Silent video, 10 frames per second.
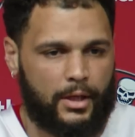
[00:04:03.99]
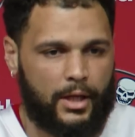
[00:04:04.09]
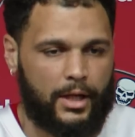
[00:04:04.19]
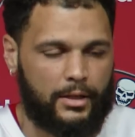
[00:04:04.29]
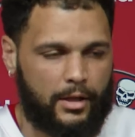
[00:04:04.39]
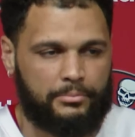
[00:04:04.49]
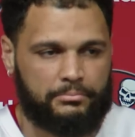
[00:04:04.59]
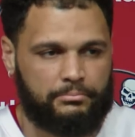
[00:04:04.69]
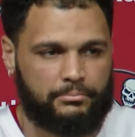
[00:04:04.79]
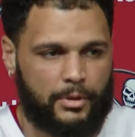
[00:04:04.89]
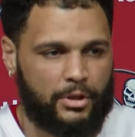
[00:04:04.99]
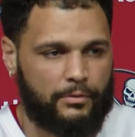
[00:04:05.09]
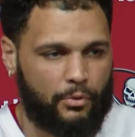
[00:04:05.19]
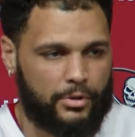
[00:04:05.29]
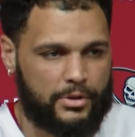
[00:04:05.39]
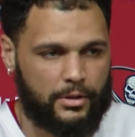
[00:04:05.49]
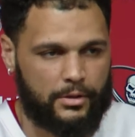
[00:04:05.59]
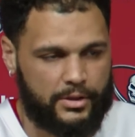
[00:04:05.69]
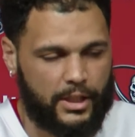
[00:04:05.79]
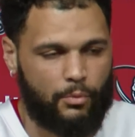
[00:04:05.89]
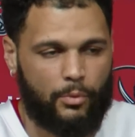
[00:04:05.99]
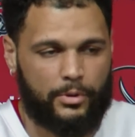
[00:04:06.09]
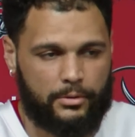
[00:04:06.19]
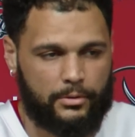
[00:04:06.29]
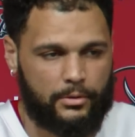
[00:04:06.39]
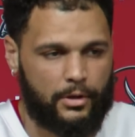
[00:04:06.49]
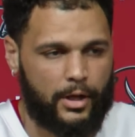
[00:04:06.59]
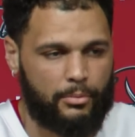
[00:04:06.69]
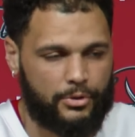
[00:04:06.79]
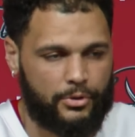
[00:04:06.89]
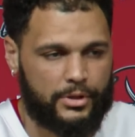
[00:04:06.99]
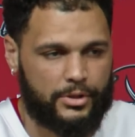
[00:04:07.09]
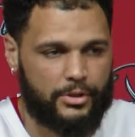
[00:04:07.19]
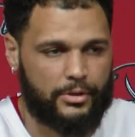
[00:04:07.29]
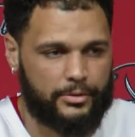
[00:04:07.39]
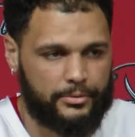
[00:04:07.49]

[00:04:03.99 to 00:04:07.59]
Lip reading: And I'm looking forward to seeing what we are able to do this year.